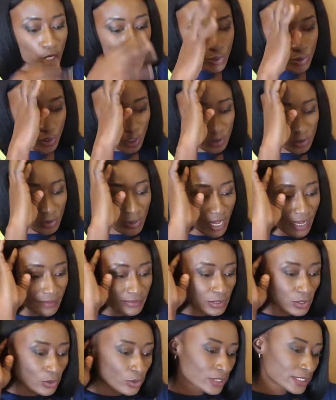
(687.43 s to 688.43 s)
you also
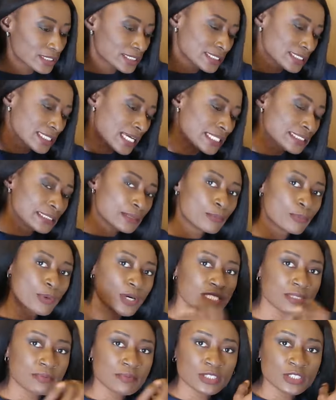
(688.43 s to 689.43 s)
have to consider the
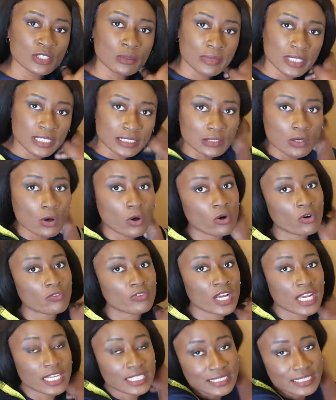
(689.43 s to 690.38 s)
bust measurement of